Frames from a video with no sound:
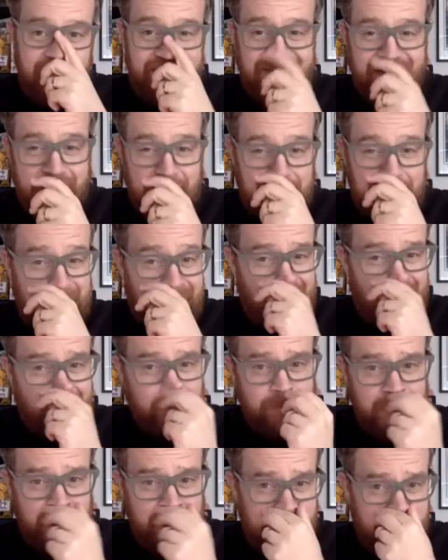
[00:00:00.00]
need to get the
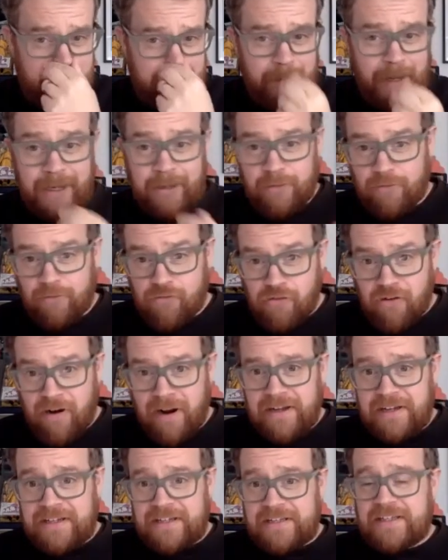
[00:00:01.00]
economy back on
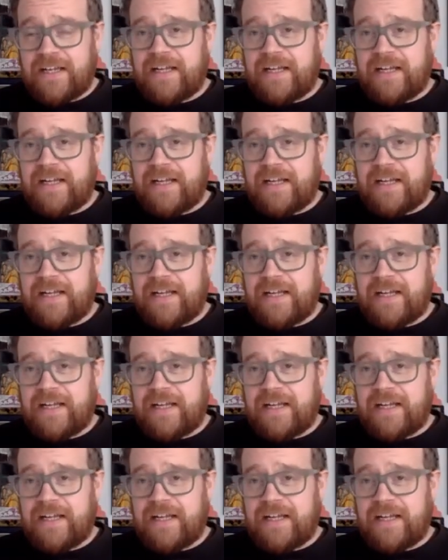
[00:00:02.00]
track,